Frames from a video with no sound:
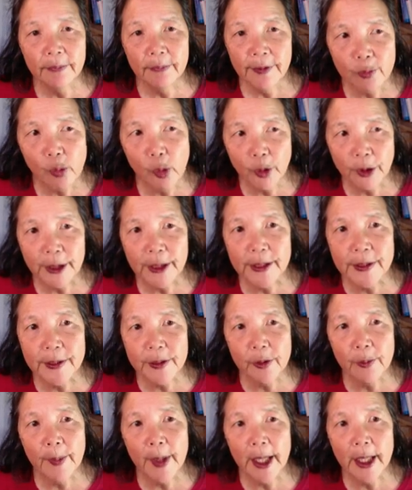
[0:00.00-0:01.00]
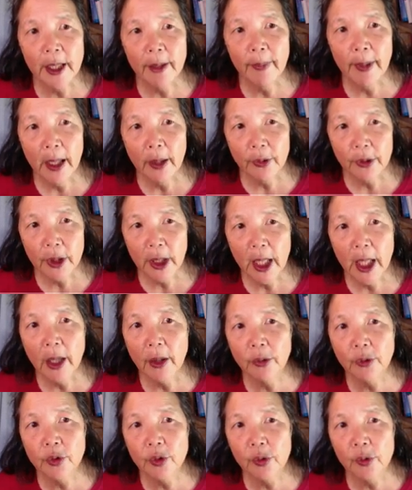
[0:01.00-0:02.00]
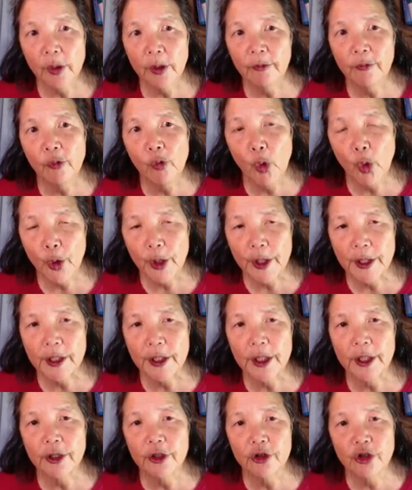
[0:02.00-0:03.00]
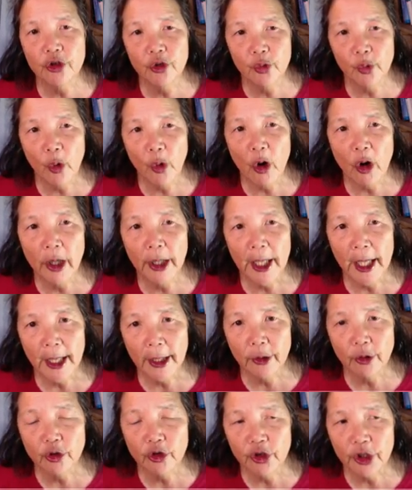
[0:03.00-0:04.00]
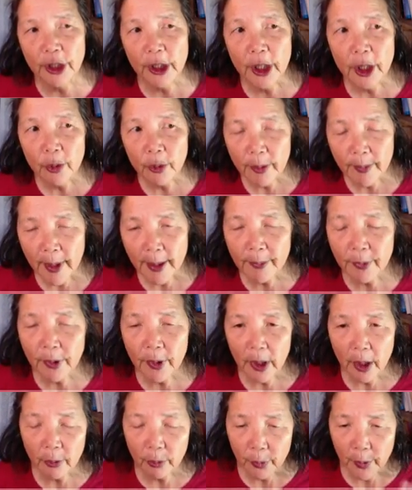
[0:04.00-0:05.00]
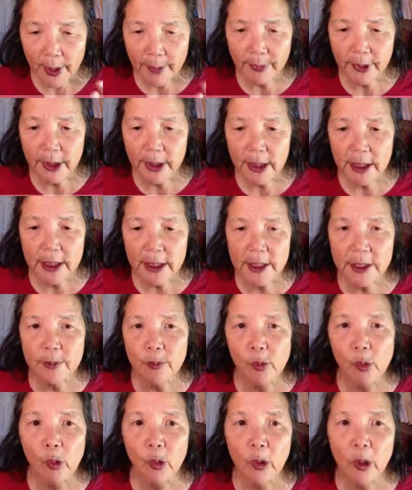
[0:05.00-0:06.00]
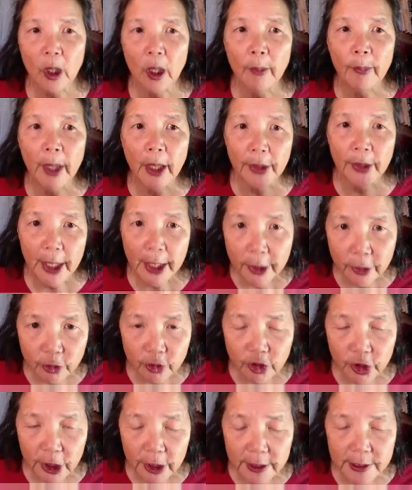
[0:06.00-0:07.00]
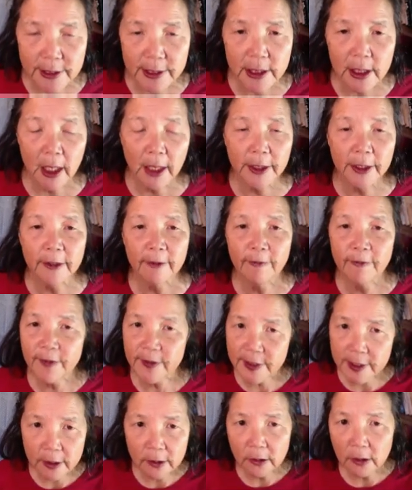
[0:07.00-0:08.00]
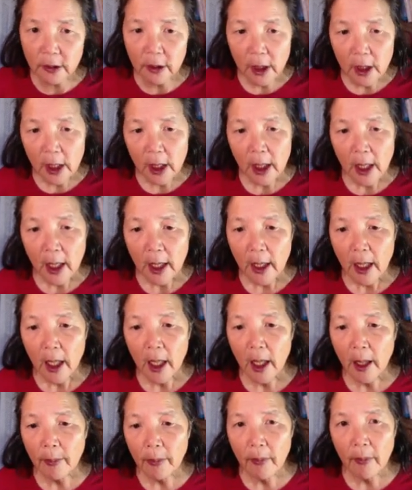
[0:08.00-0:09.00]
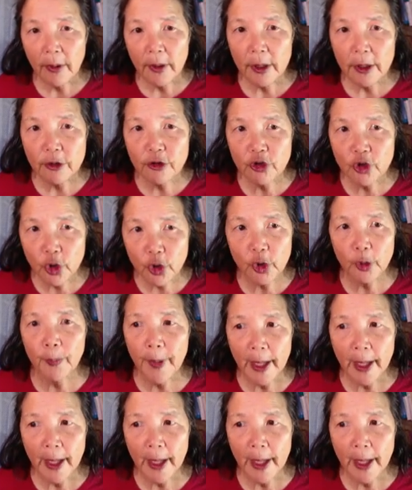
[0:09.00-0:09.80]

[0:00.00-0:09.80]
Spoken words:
warnings to make about how to avoid strong energy. Remember, a remedy is more about energy. It's not the physical sugar